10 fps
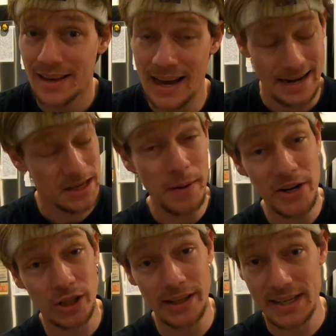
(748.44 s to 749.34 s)
and
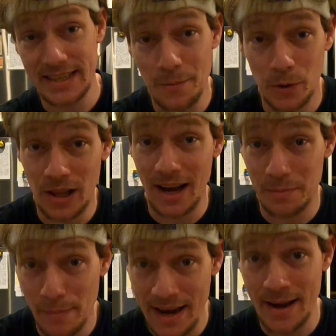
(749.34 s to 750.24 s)
especially to someone like
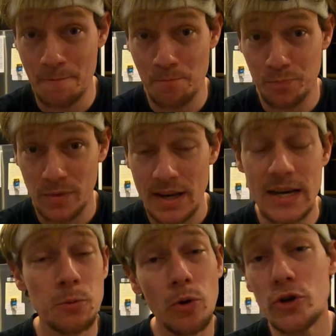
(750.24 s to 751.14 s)
me,
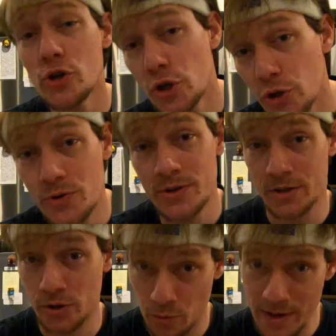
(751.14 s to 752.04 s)
is what you choose to
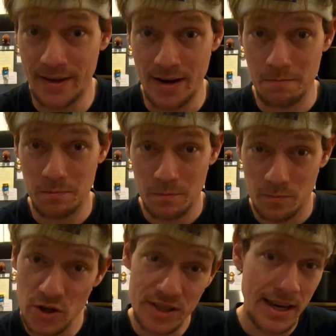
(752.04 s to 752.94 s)
do with it.
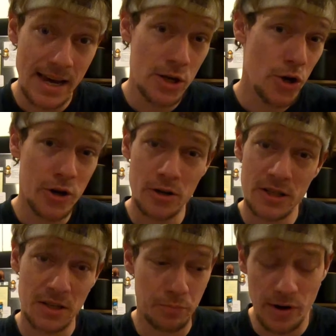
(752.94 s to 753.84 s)
You see, you could
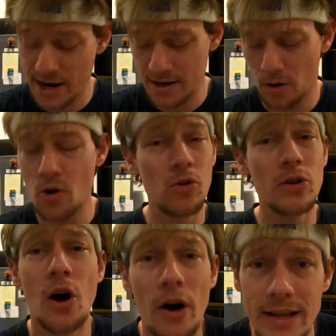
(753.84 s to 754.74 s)
spread all
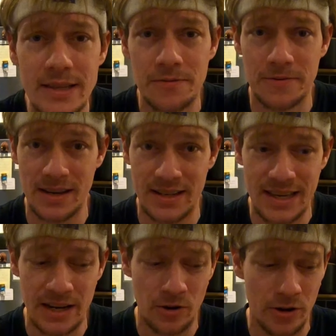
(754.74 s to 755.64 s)
kinds of things
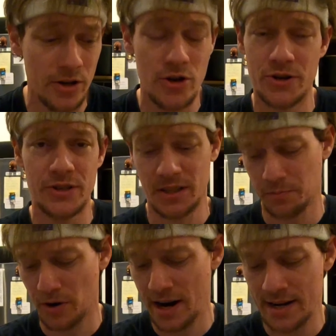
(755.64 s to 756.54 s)
here on it. You could
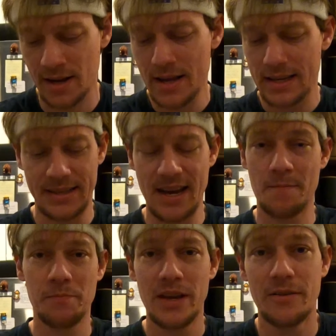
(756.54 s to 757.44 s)
spread
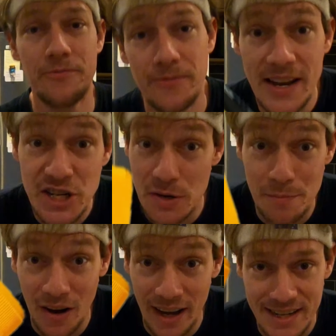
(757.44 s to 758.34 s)
some
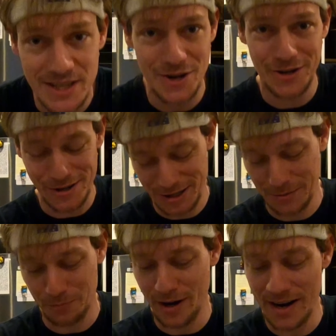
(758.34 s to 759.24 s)
Vegemite, you could
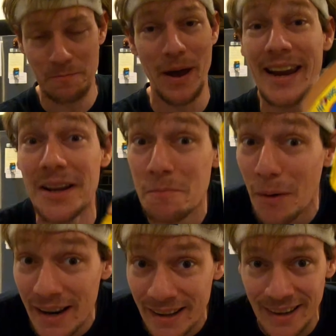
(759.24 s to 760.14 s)
spread peanut
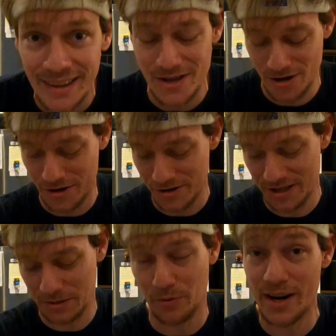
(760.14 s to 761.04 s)
butter, you could
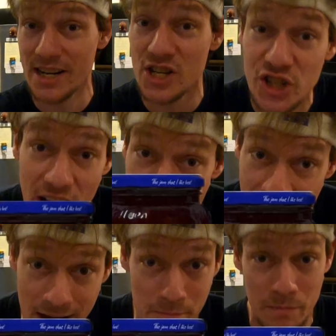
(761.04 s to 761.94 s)
spread
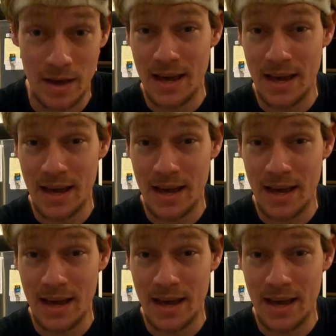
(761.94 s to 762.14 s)
jam,